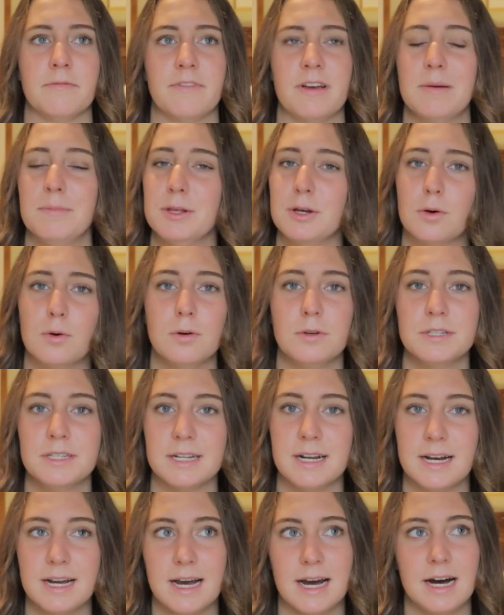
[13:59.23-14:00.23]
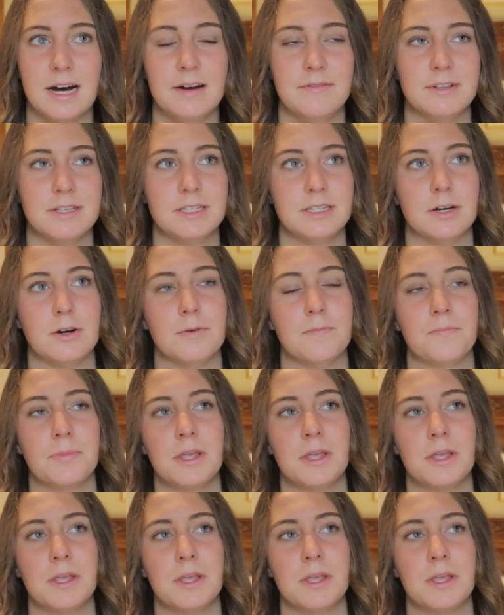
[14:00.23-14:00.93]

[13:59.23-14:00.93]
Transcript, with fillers: family goals that I have. And so